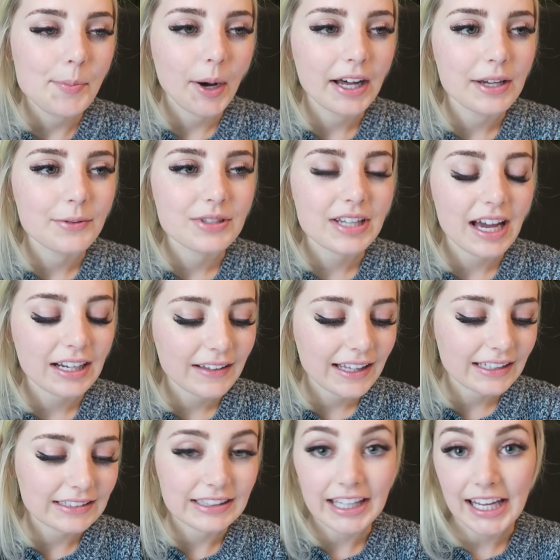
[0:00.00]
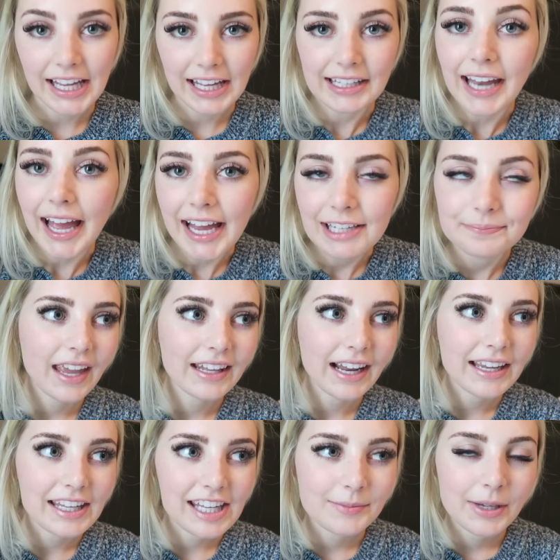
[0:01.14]
but it was kind of like late at night and
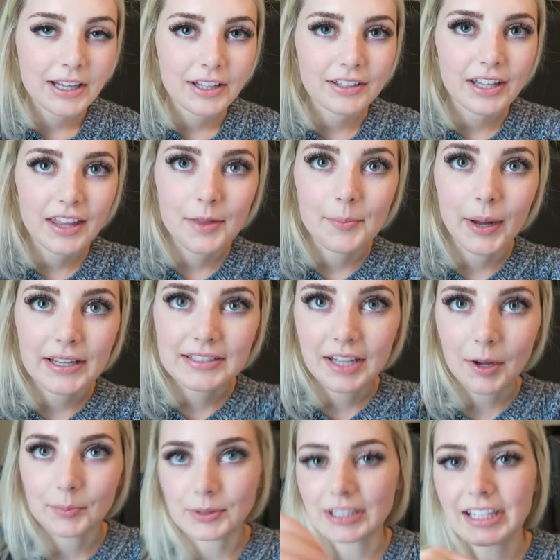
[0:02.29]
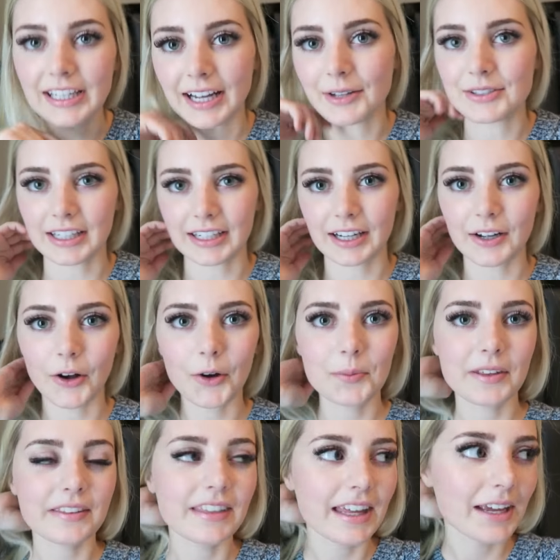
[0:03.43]
I emailed the bus company. I was like, I hope
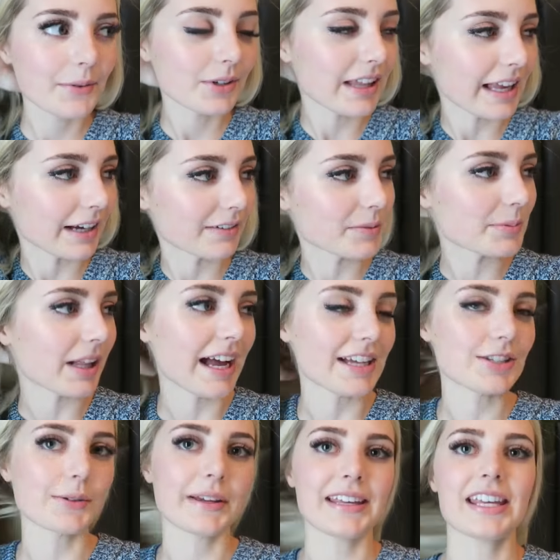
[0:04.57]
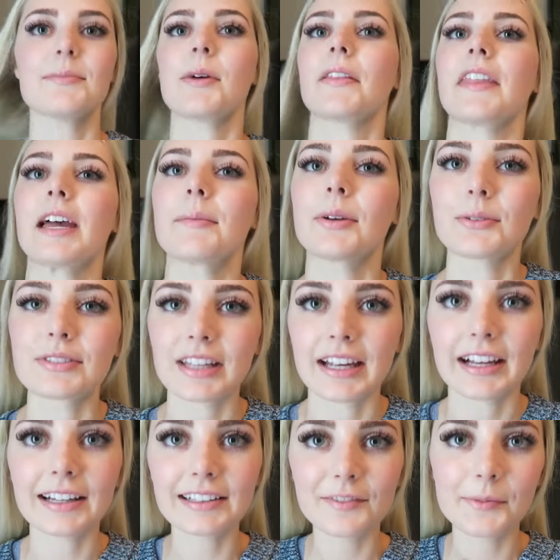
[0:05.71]
that they will like reply. So I emailed them and was
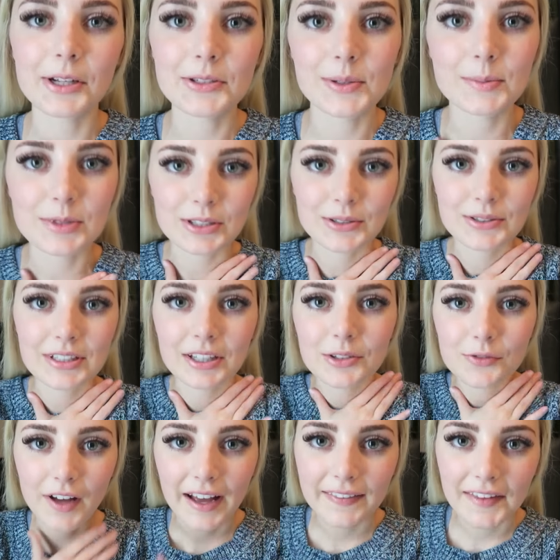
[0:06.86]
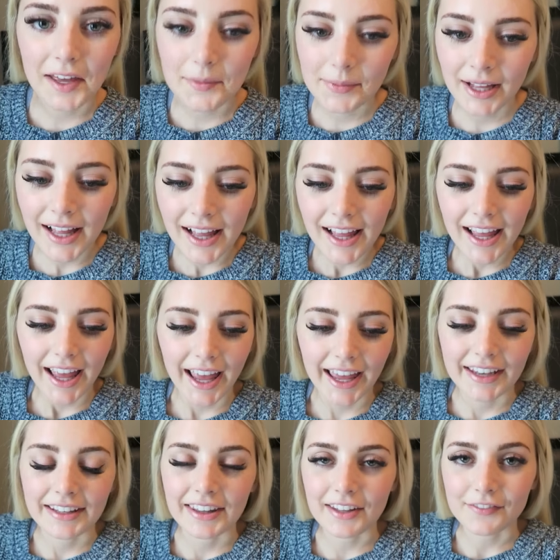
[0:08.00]
like, I left my swimsuits. Can you find them?
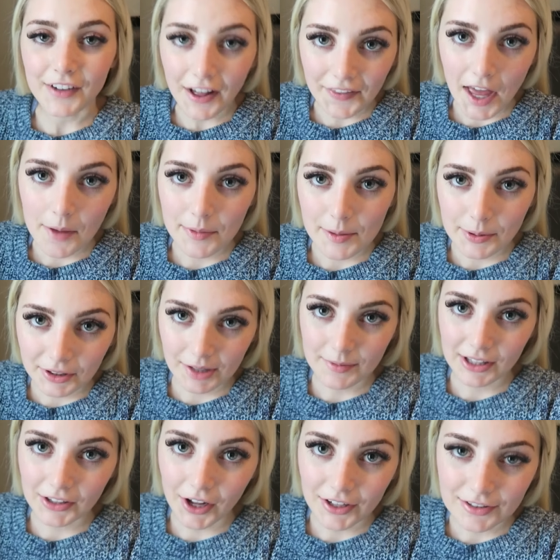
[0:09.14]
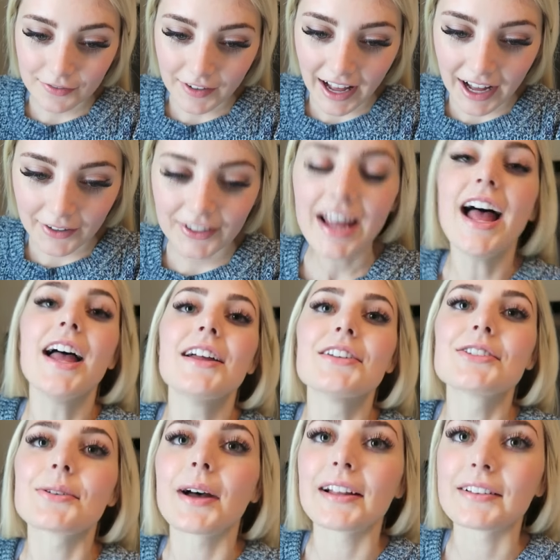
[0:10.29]
And they found them. They put them in the lost and found.
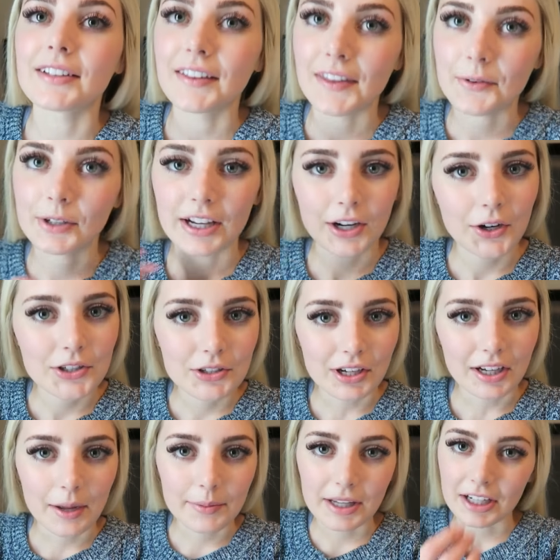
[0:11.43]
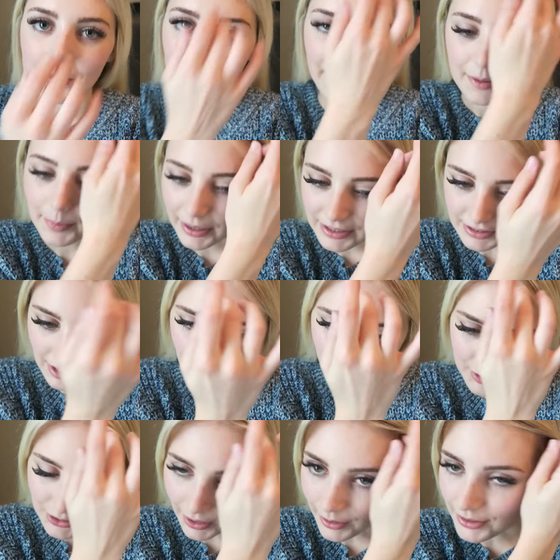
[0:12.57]
So I, and they were like, oh, you can come get them at the bus
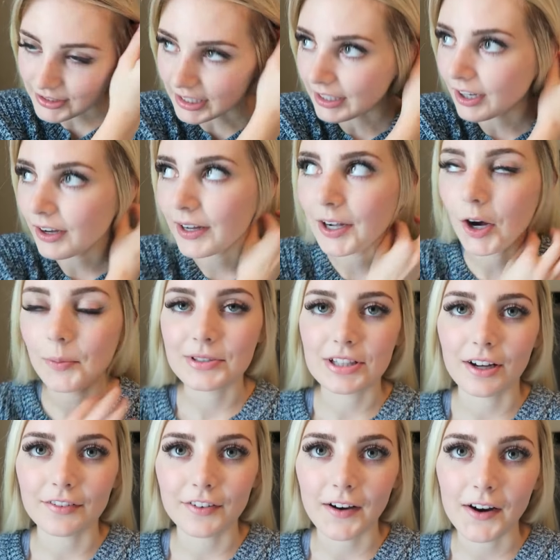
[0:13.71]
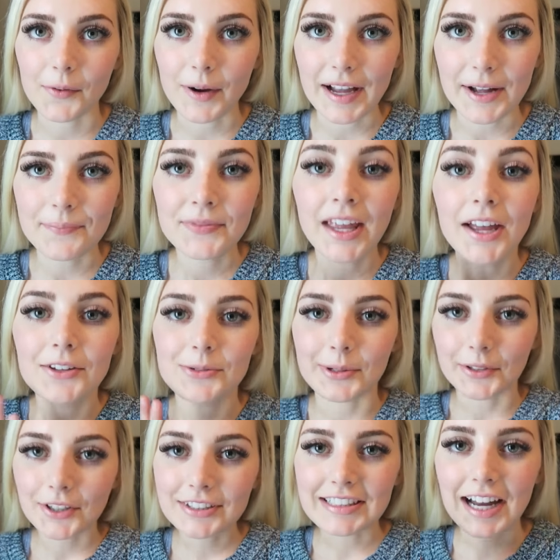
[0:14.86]
stop. So I was like, oh, I hope it's not far away. So
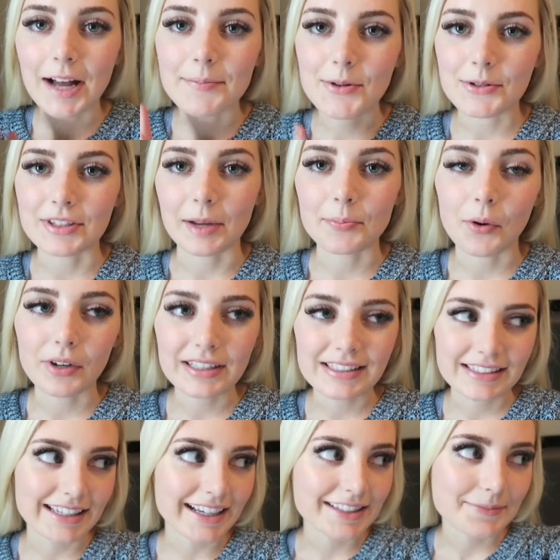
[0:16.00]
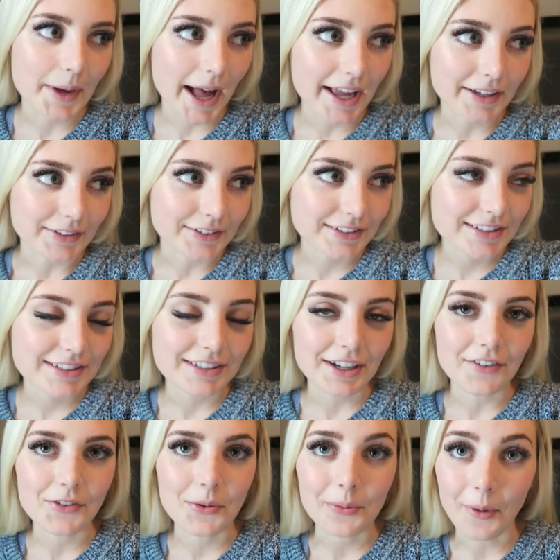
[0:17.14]
we looked it up. It was like 0.6 miles
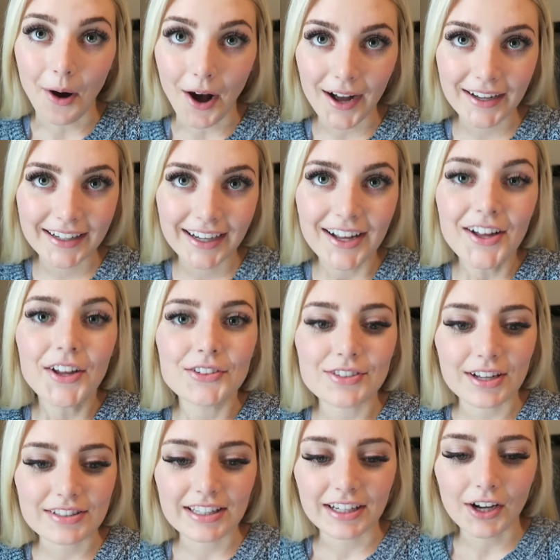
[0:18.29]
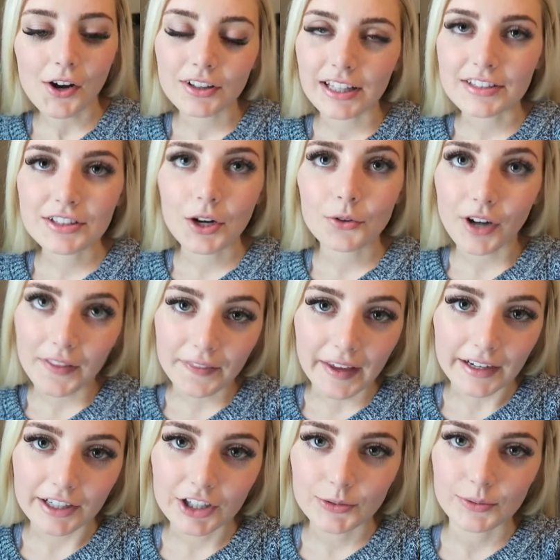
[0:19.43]
of a walk. So I was like, oh, let's go run
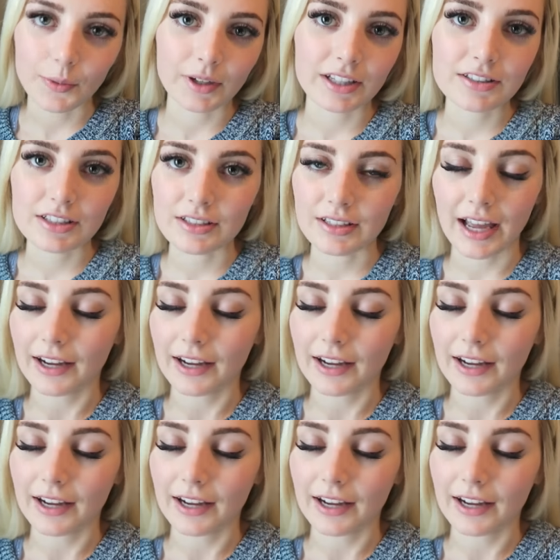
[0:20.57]
there because we wanted to